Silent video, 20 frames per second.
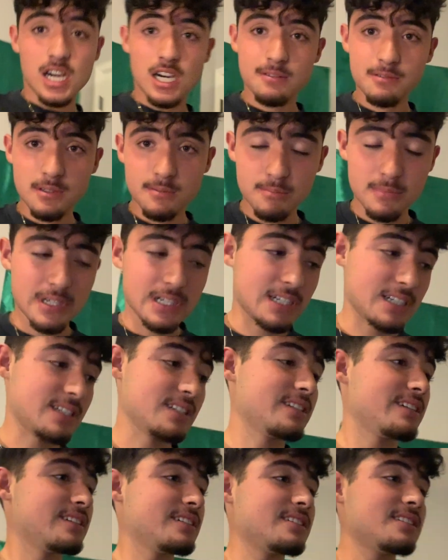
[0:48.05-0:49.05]
I'm on my
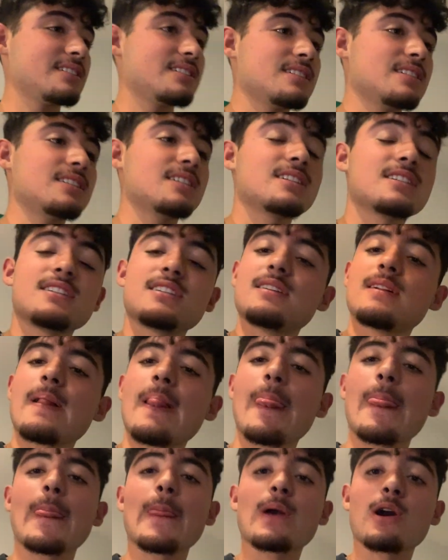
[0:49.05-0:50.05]

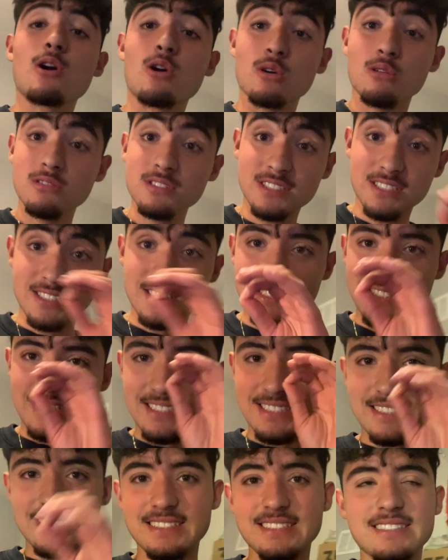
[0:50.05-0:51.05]
cultured
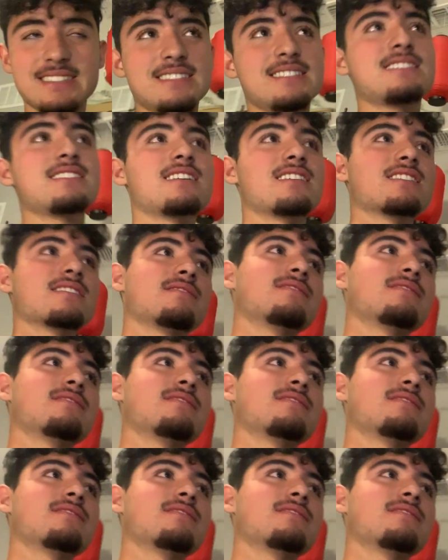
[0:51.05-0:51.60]
shit. Got a